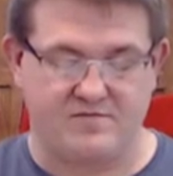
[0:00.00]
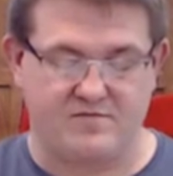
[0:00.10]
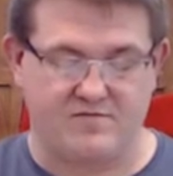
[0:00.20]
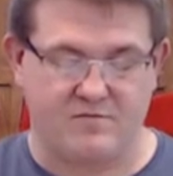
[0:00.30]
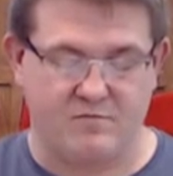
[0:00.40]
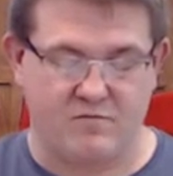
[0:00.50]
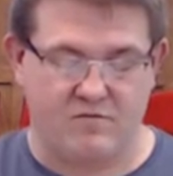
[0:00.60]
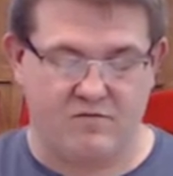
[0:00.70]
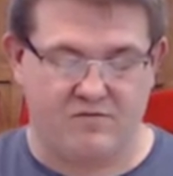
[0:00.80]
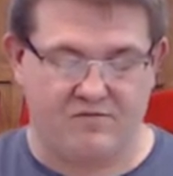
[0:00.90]

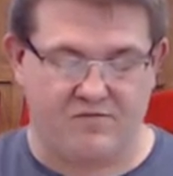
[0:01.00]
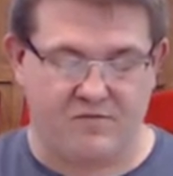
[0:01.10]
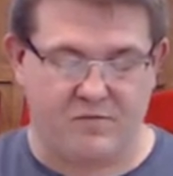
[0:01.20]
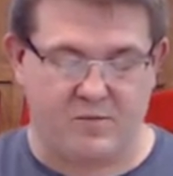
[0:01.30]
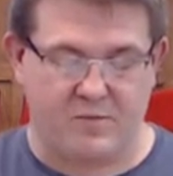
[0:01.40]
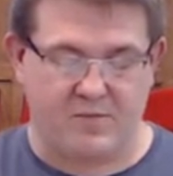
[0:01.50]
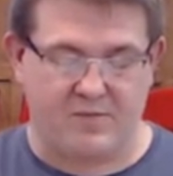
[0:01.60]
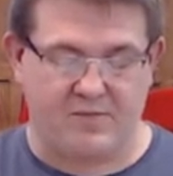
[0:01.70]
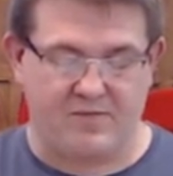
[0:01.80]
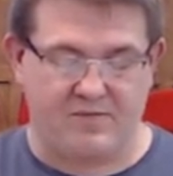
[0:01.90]

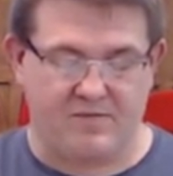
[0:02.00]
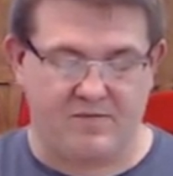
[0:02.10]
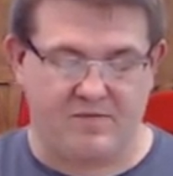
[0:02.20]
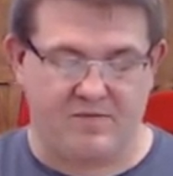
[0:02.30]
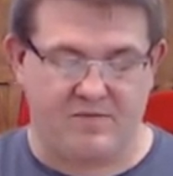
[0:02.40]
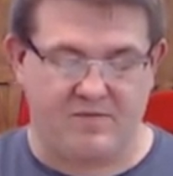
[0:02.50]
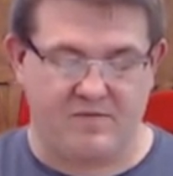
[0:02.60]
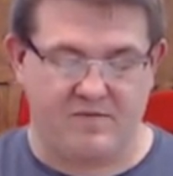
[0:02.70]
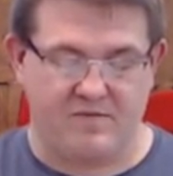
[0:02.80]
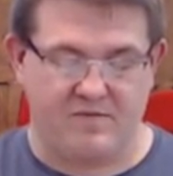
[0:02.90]

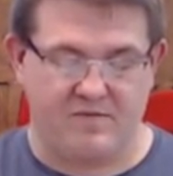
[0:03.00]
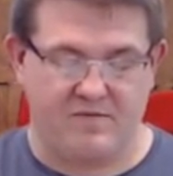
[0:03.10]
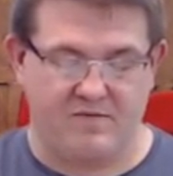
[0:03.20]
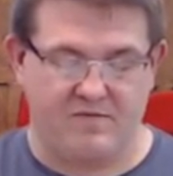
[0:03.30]
(no one is talking)